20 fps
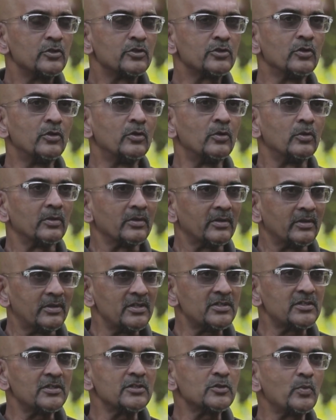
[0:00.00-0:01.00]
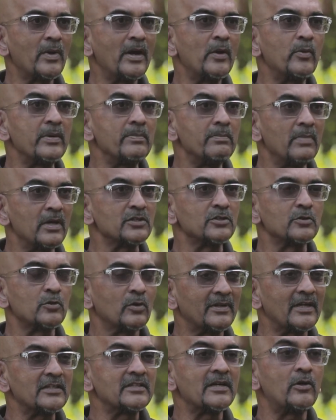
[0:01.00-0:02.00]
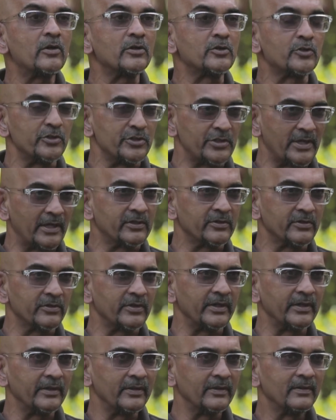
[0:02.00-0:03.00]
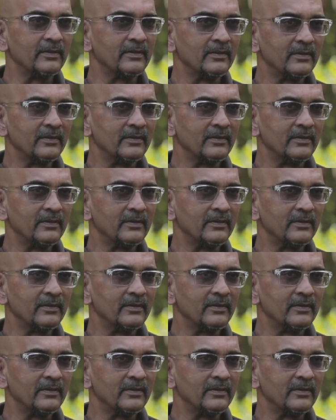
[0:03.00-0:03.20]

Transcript: So this is where we must go. That's our trajectory.